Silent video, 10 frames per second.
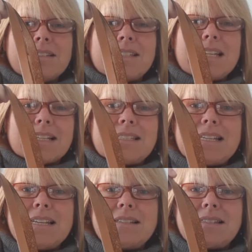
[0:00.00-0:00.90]

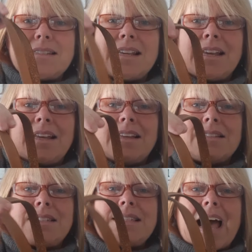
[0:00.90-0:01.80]
60s
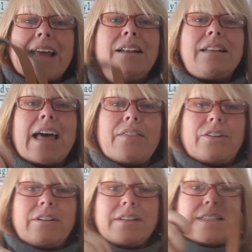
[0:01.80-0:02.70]
saddle
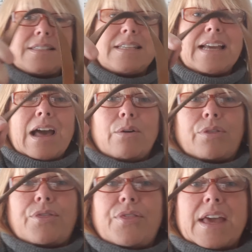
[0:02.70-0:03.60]
leather. You see how
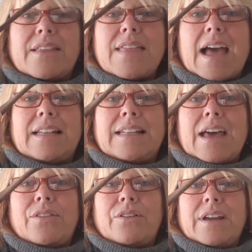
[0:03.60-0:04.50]
thick that
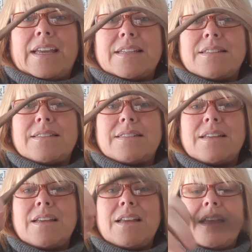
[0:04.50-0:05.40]
leather is.
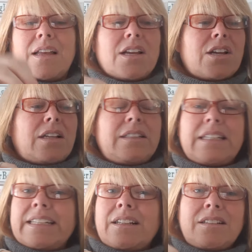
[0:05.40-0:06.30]

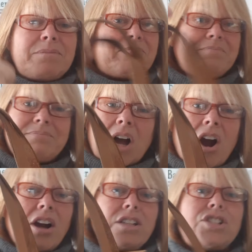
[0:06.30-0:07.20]
Little
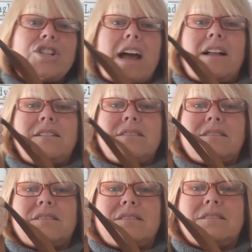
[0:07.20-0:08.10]
hard shell,
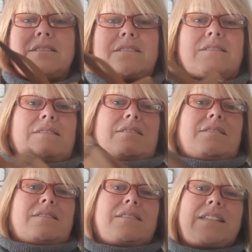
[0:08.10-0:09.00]

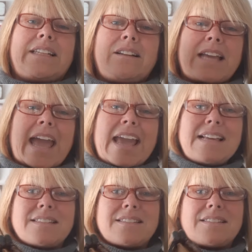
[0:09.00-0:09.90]
little
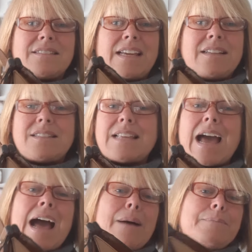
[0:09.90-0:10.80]
case. It's
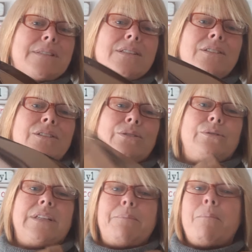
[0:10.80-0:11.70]

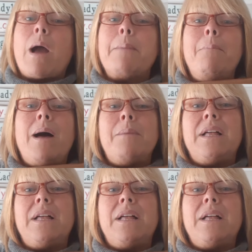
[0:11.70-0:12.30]
absolutely, my mom